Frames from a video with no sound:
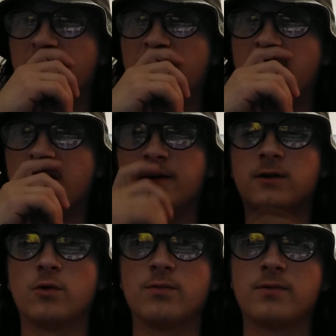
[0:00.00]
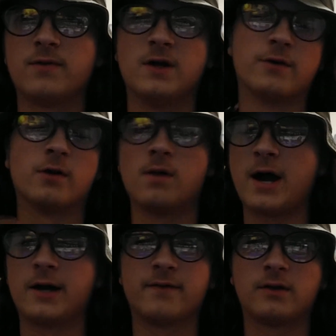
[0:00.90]
So there's a
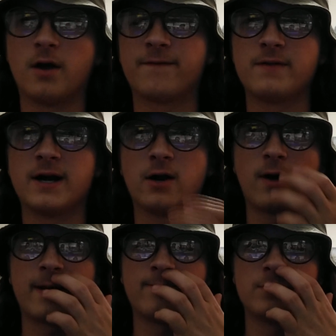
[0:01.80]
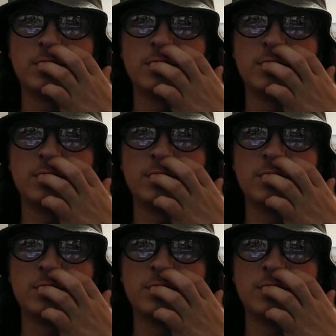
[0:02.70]
lot of stuff there. I